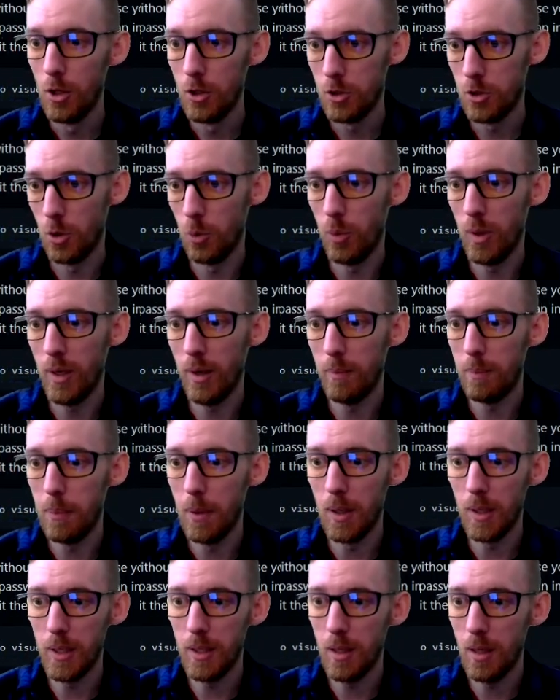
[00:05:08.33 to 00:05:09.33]
So we have
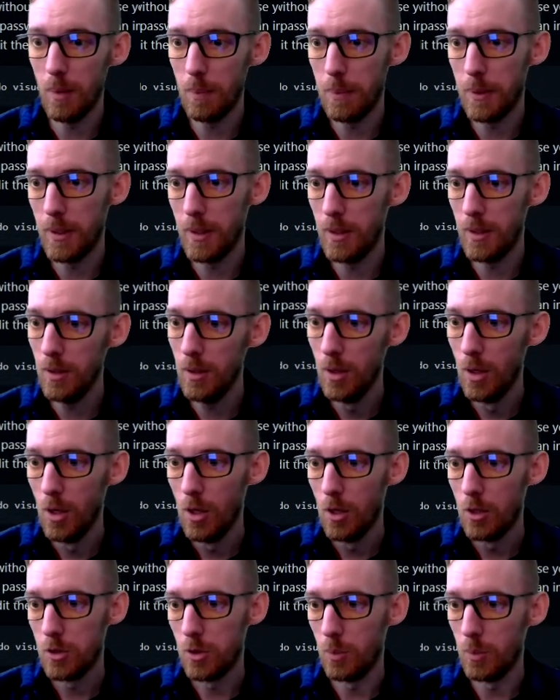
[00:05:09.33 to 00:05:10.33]
PuTTY up here.
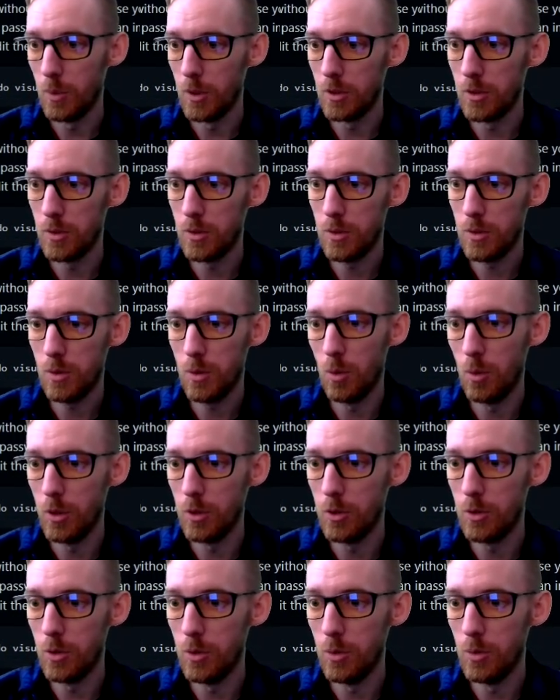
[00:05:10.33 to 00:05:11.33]
So we're just
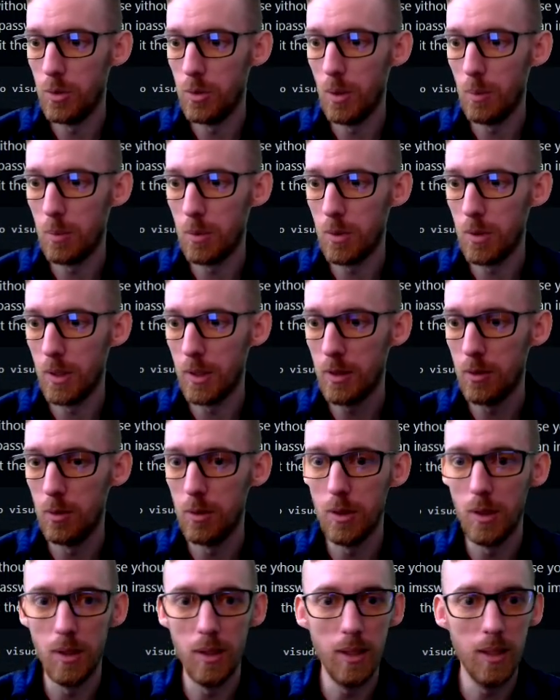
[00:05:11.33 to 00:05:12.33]
going to double click
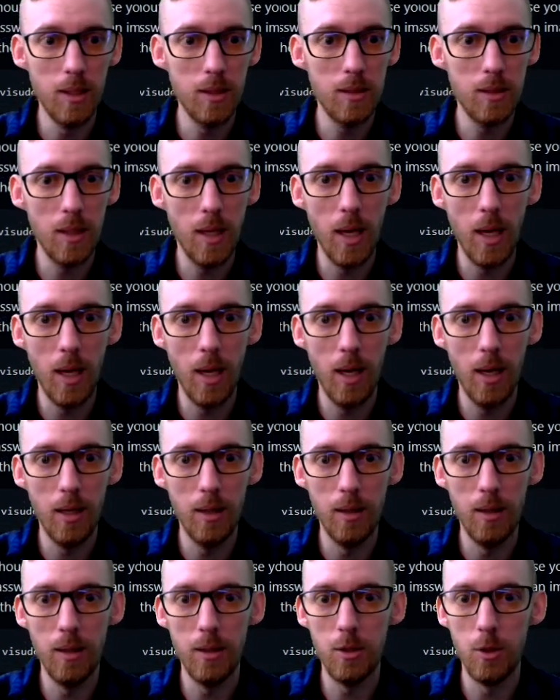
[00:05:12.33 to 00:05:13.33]
onto this
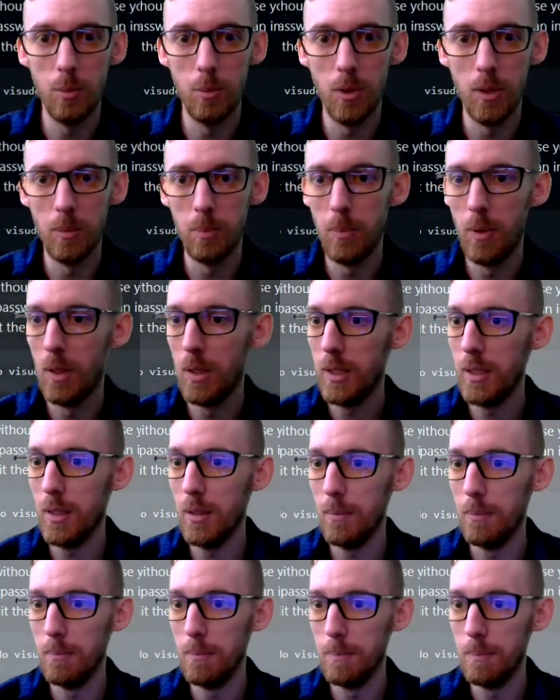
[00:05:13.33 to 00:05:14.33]
and this will bring PuTTY
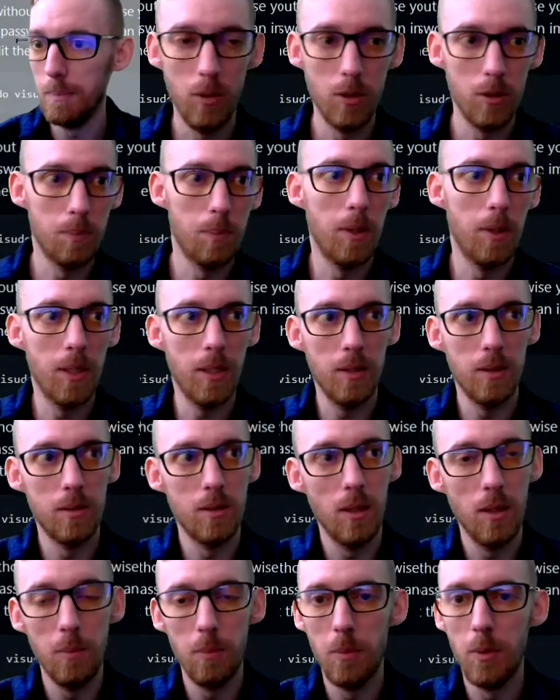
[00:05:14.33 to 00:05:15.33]
up. Once PuTTY
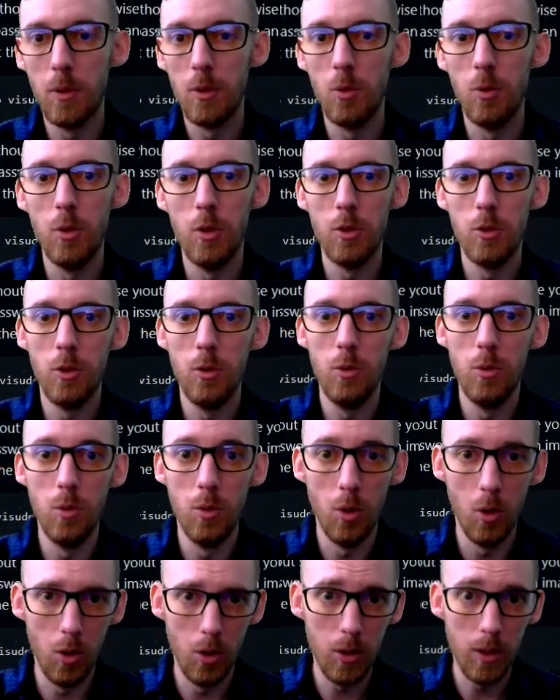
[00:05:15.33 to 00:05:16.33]
is up, we're going to
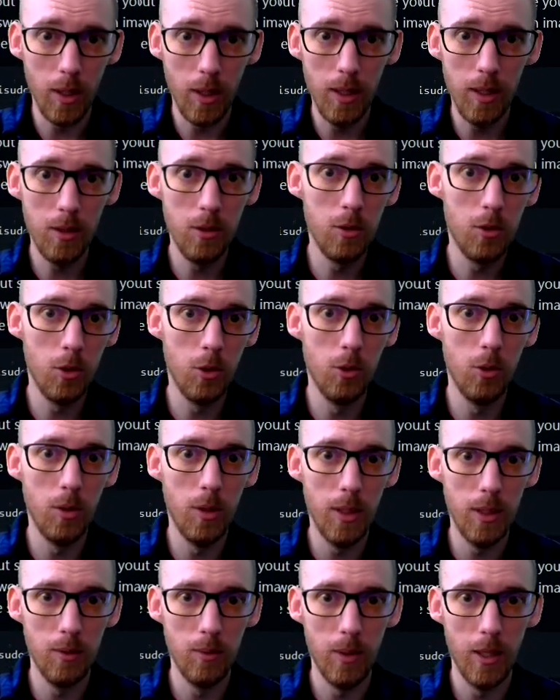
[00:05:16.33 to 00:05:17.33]
log into
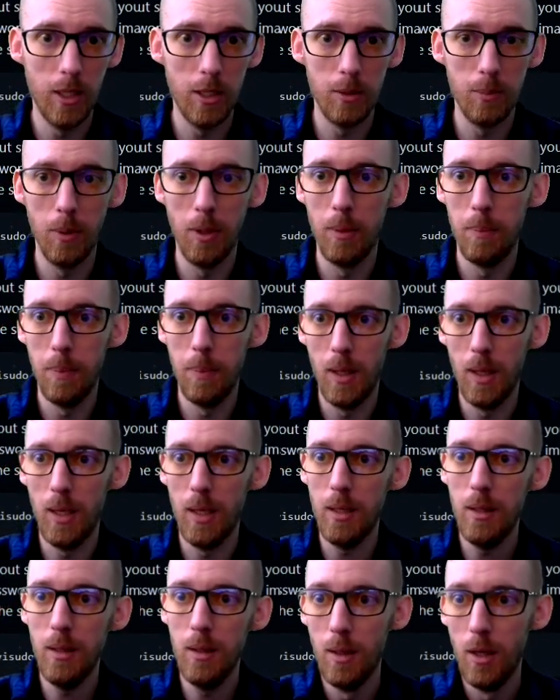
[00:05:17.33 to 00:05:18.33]
the Raspberry
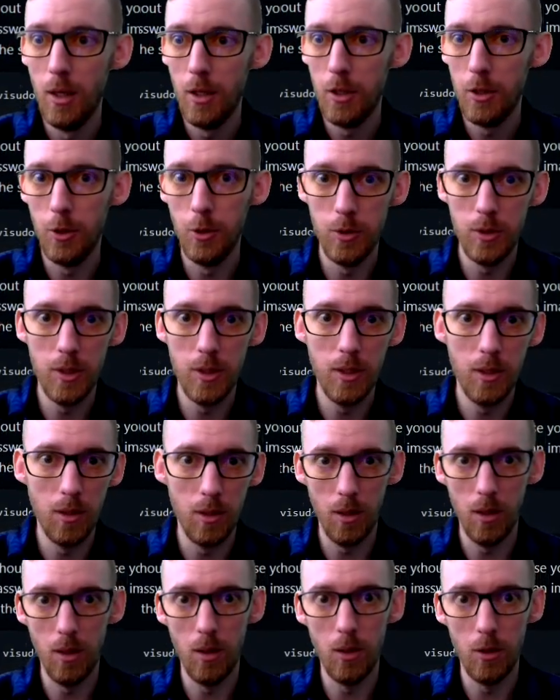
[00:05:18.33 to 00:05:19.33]
Pi
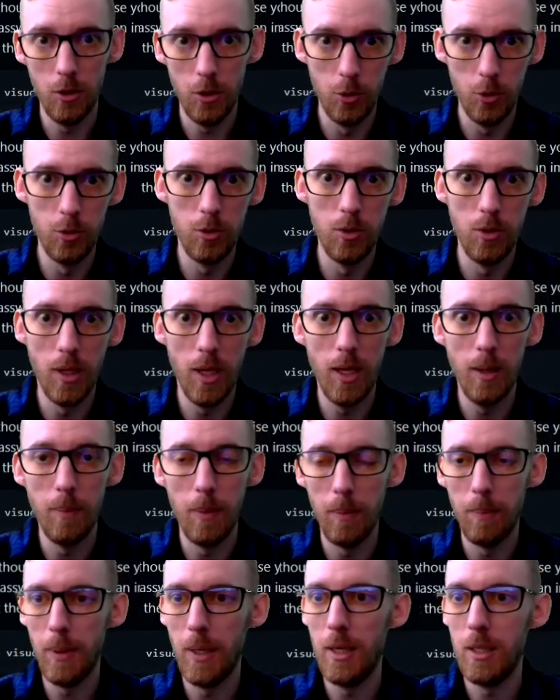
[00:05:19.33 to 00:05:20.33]
using our username
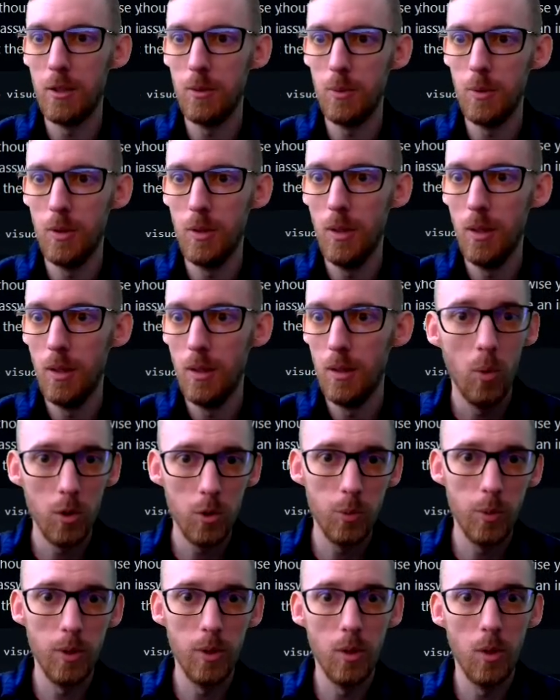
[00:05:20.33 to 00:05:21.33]
and password.
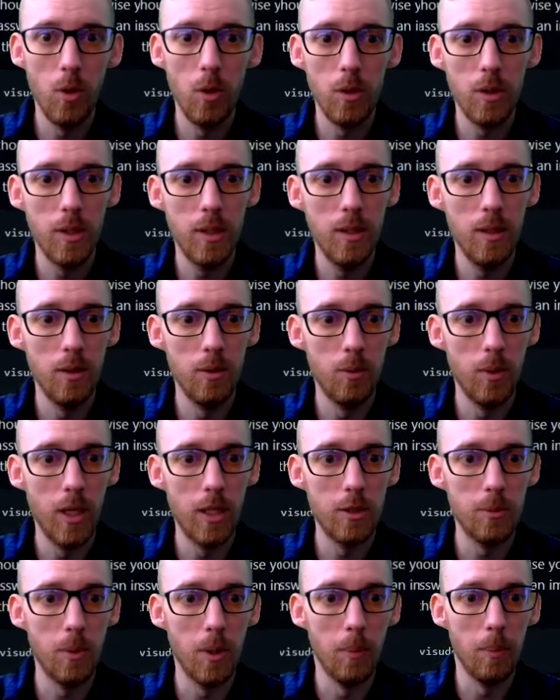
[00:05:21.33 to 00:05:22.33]
Once we're logged into the
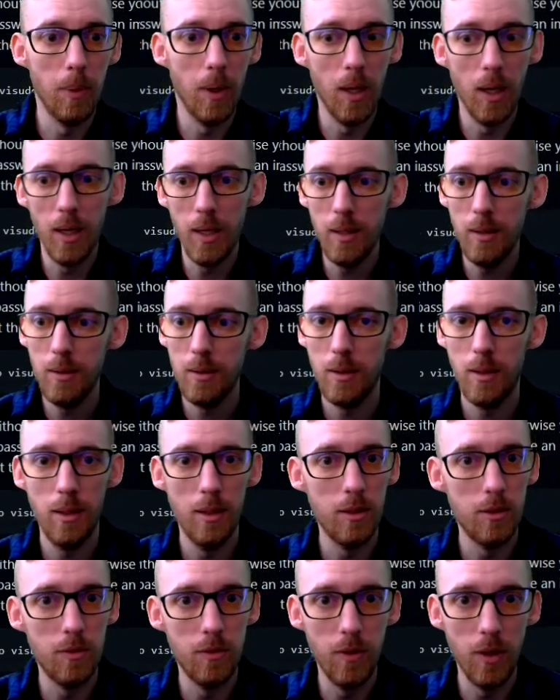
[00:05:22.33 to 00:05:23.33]
Raspberry Pi,
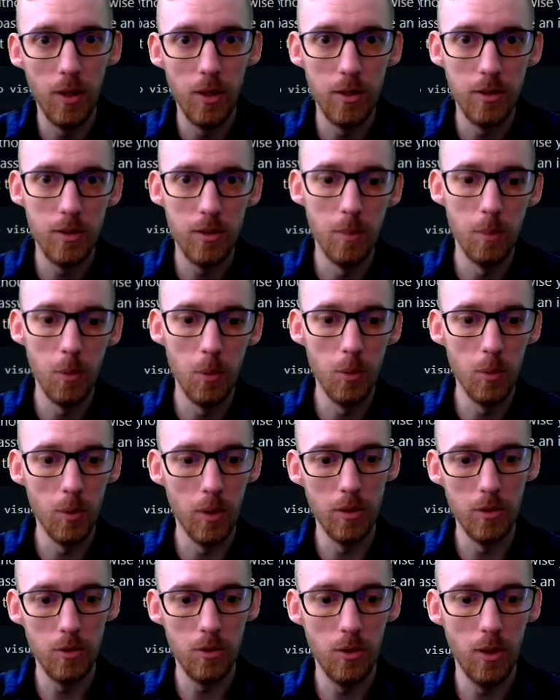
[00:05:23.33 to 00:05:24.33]
it's very simple
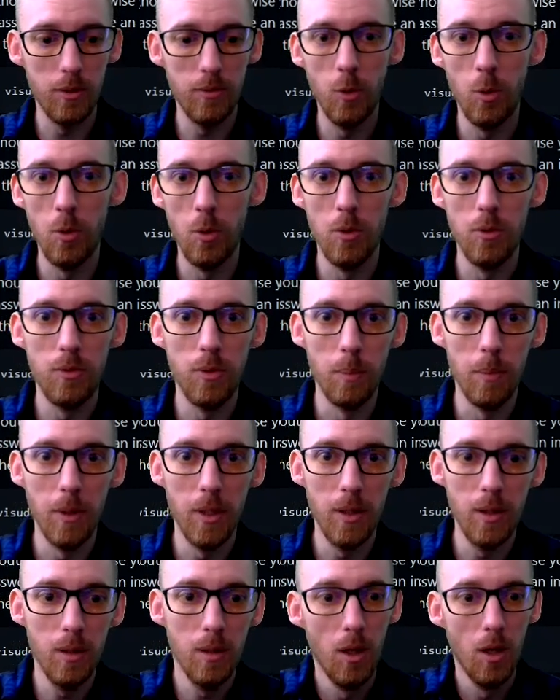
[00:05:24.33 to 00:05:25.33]
and straightforward from
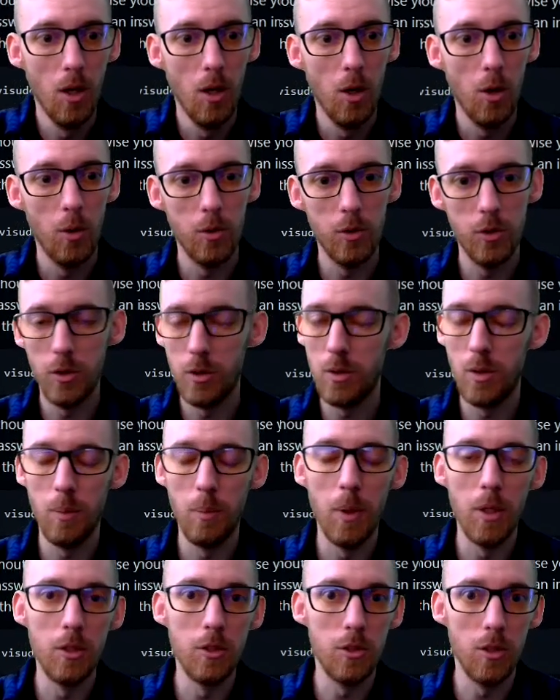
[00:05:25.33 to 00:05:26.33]
here. Just a
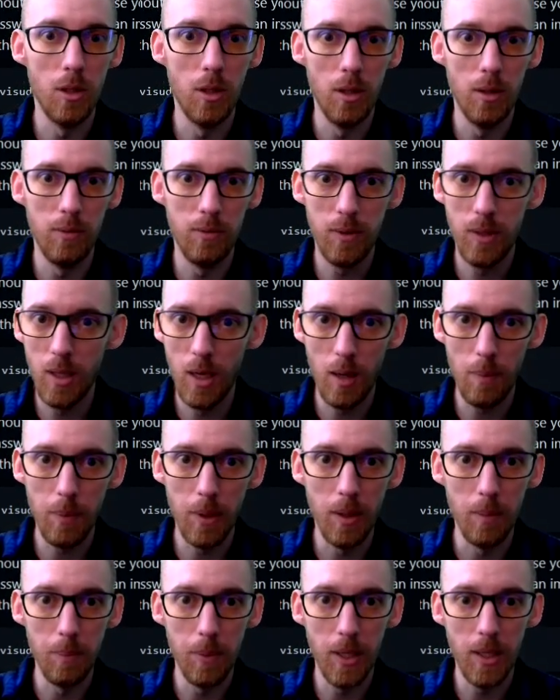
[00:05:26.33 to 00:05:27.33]
bunch of
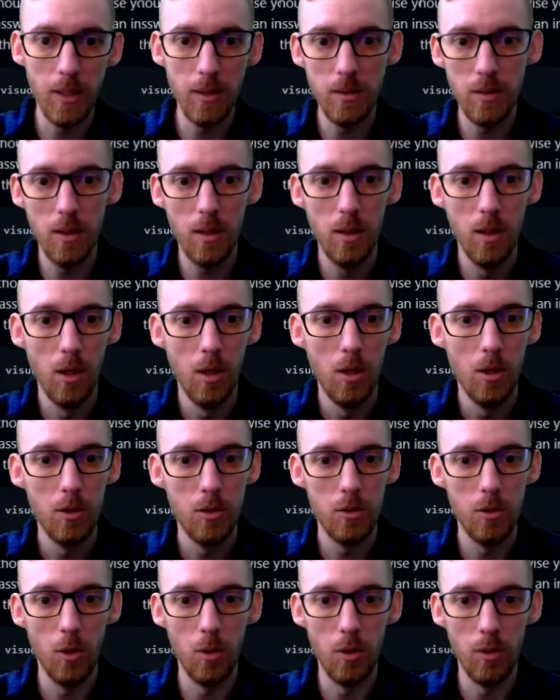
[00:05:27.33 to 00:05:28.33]
copy and paste.
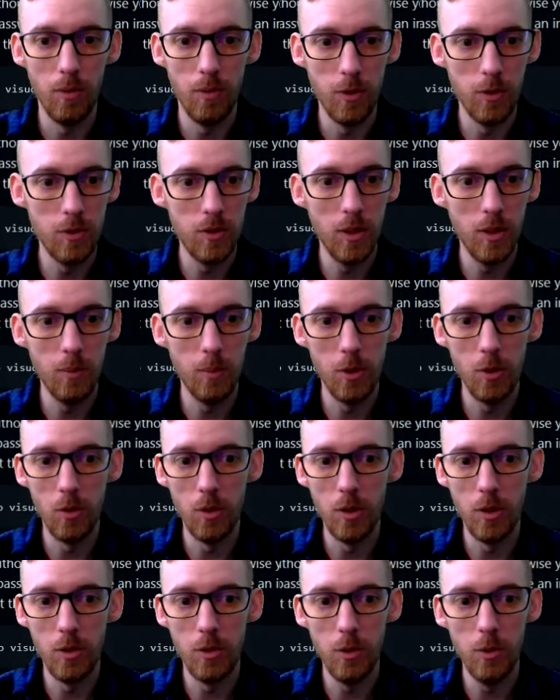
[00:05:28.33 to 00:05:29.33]
So the first thing we're
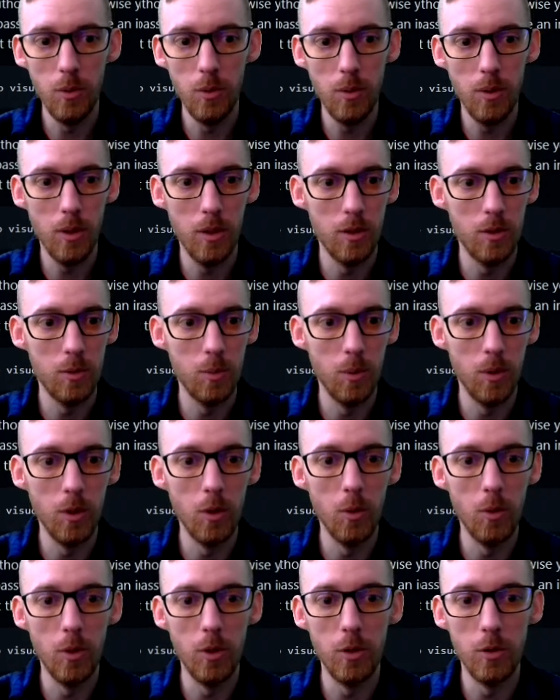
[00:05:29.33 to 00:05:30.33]
going to do is we're
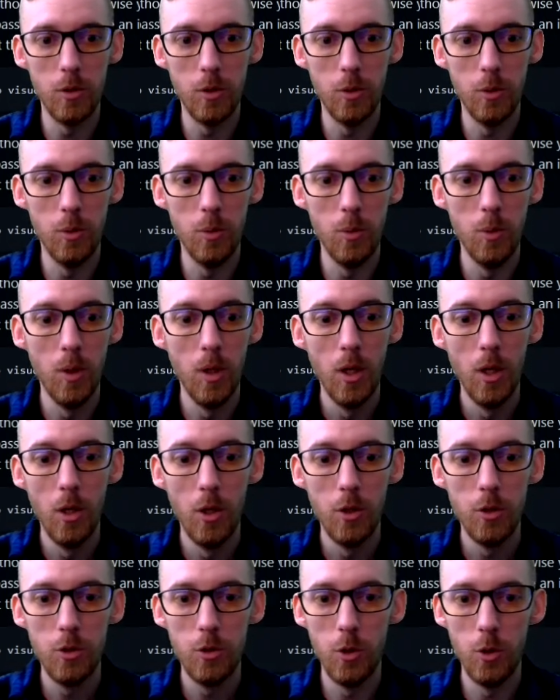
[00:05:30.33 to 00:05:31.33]
going to
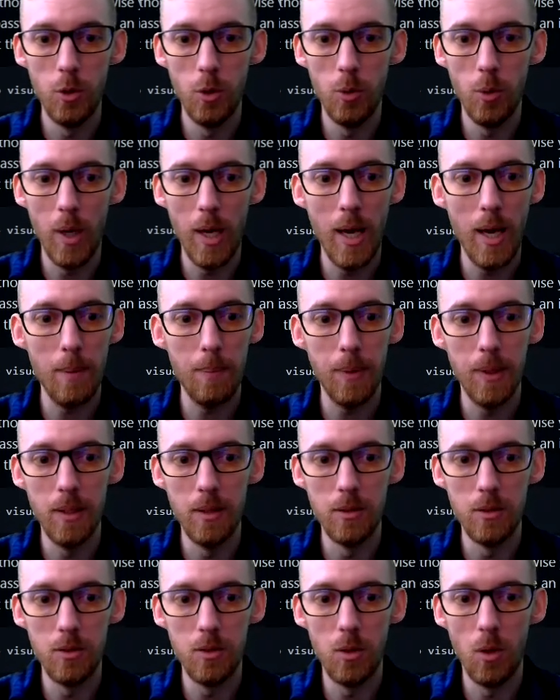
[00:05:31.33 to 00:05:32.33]
sudo apt
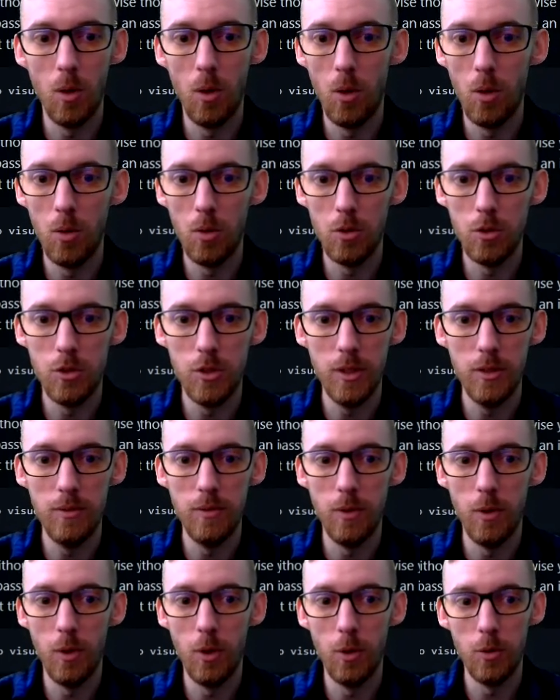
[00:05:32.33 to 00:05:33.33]
install
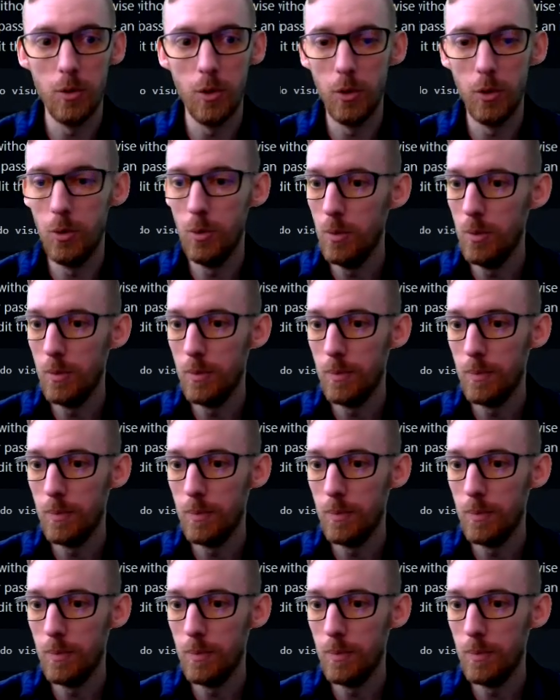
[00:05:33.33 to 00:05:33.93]
GPHOTO 2.